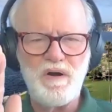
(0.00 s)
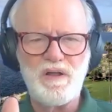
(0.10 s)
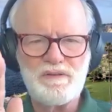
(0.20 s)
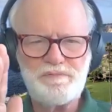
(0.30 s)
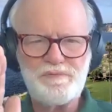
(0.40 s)

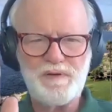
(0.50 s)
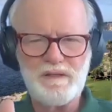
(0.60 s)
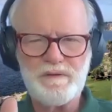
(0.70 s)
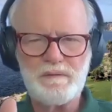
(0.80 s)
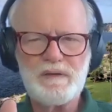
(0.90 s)
hit the
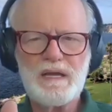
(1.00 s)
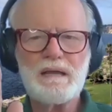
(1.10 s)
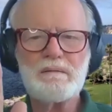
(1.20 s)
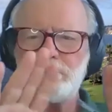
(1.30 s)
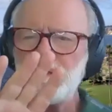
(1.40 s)
ball in front
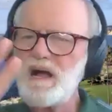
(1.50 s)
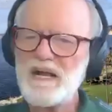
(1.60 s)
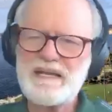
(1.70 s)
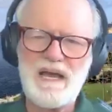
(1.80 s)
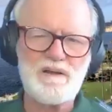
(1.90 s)
of them
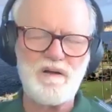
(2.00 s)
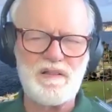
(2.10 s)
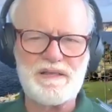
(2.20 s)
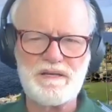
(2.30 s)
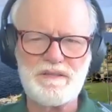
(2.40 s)
and
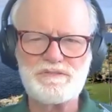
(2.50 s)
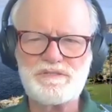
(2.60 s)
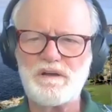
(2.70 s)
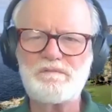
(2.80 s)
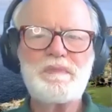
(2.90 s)
block out
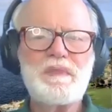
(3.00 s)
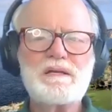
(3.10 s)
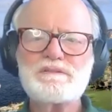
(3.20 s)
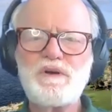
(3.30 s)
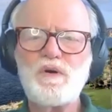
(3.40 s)
all that other
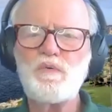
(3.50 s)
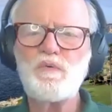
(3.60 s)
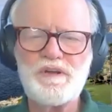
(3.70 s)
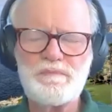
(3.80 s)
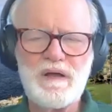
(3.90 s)
stuff.
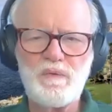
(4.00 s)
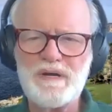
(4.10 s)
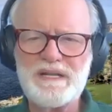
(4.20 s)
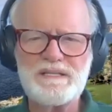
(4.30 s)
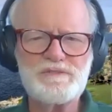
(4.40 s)
Don't
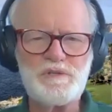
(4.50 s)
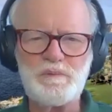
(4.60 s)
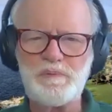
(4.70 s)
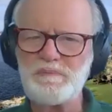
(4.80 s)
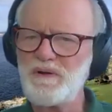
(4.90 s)
worry about
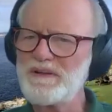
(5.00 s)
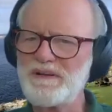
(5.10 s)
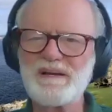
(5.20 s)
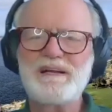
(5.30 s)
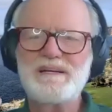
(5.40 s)
winning the
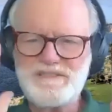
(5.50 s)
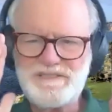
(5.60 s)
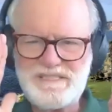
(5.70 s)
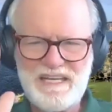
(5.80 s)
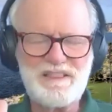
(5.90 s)
Super Bowl
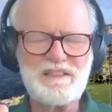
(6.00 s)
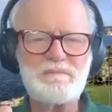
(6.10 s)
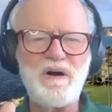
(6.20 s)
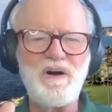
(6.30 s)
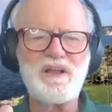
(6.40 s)
here.
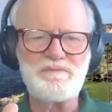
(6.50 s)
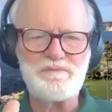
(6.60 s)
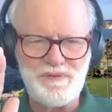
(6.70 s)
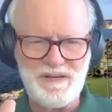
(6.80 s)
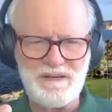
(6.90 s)
Just hit the
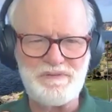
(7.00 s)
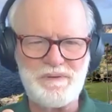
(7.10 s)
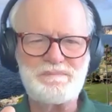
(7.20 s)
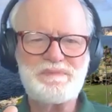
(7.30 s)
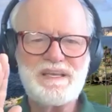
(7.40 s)
ball in
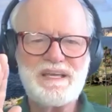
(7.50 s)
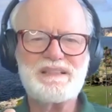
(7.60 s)
front of